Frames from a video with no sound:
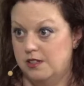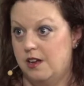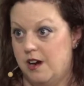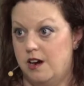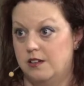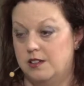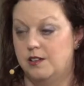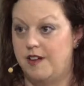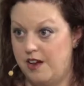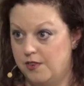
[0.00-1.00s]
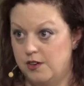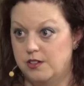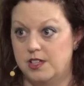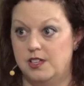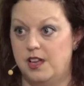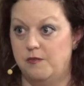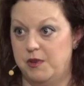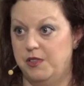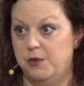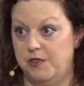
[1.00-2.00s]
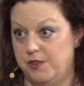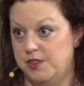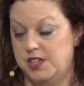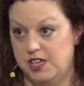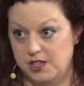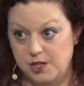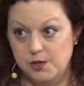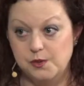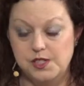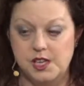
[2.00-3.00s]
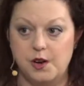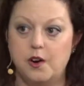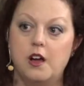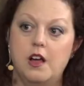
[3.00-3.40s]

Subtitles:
are survivors and have been through it firsthand too. So